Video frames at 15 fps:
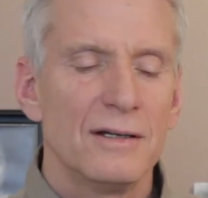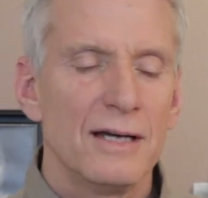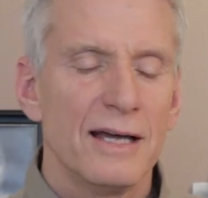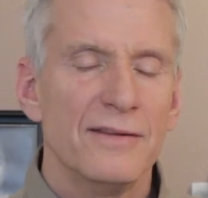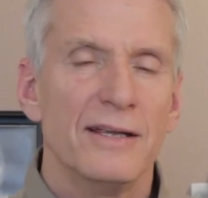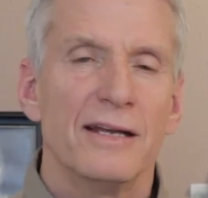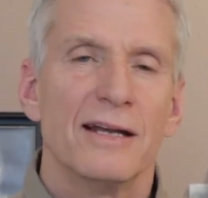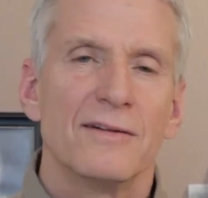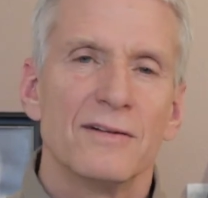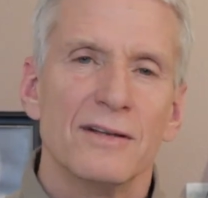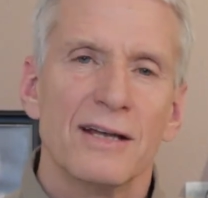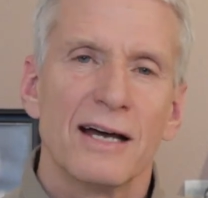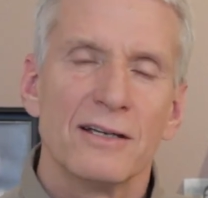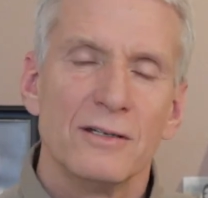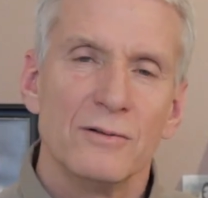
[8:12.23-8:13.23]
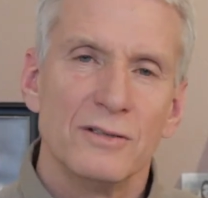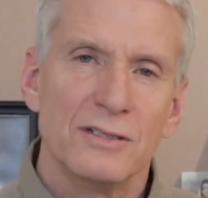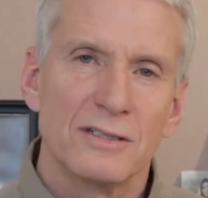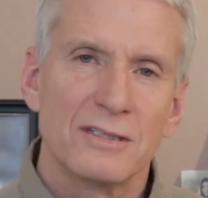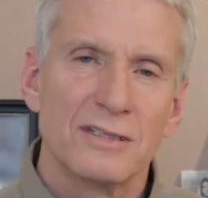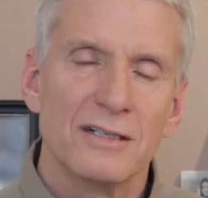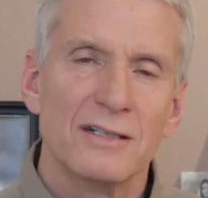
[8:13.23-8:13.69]
And then after that, you would
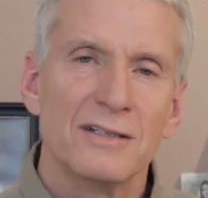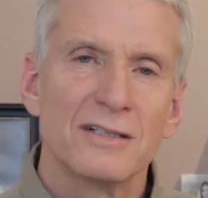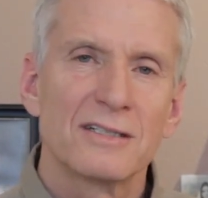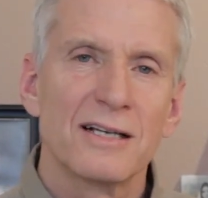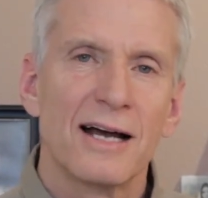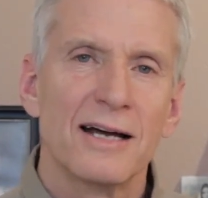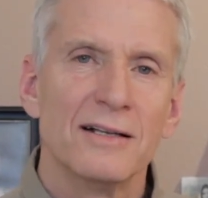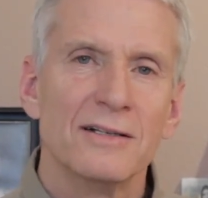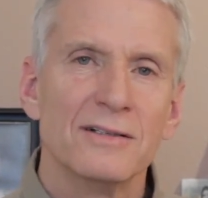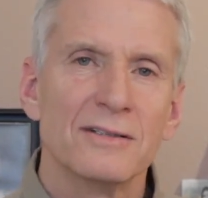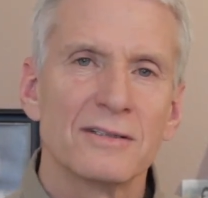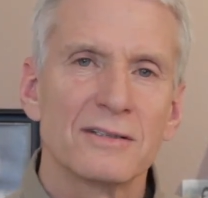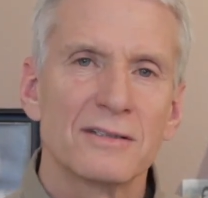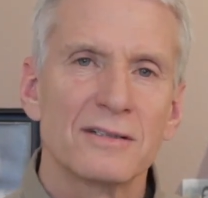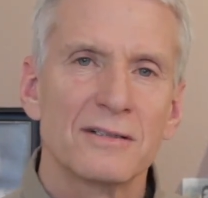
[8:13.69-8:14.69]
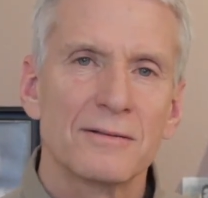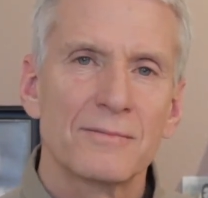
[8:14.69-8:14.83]
just sit in the silence,